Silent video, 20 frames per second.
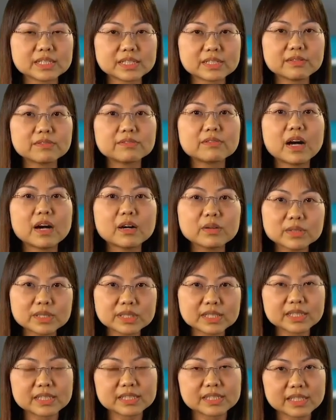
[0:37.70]
that
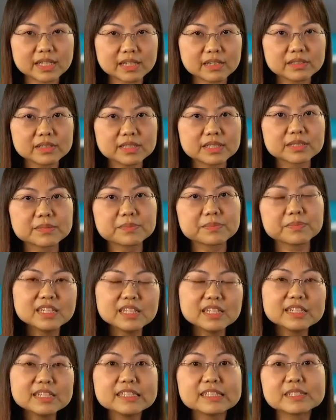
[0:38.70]
surrounds the cells.
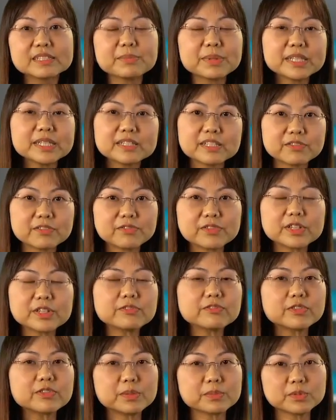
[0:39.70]
It is a bit
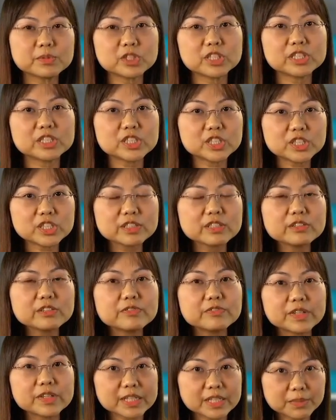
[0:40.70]
different from traditional
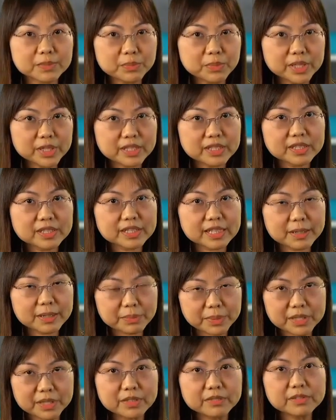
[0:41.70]
finger prick
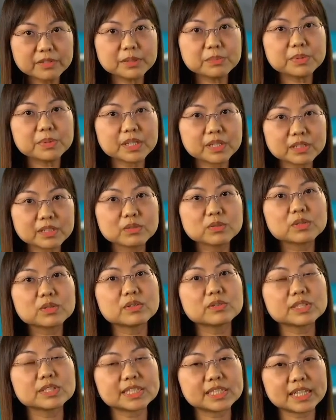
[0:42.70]
capillary blood
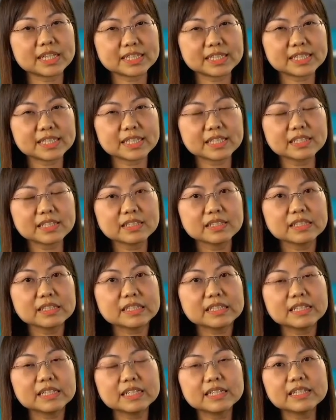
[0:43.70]
glucose testing
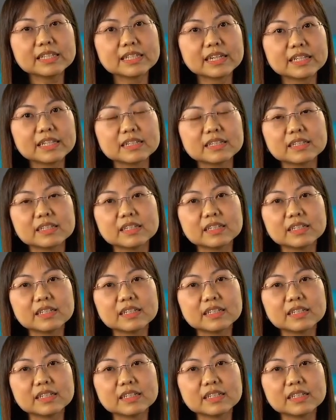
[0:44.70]
in that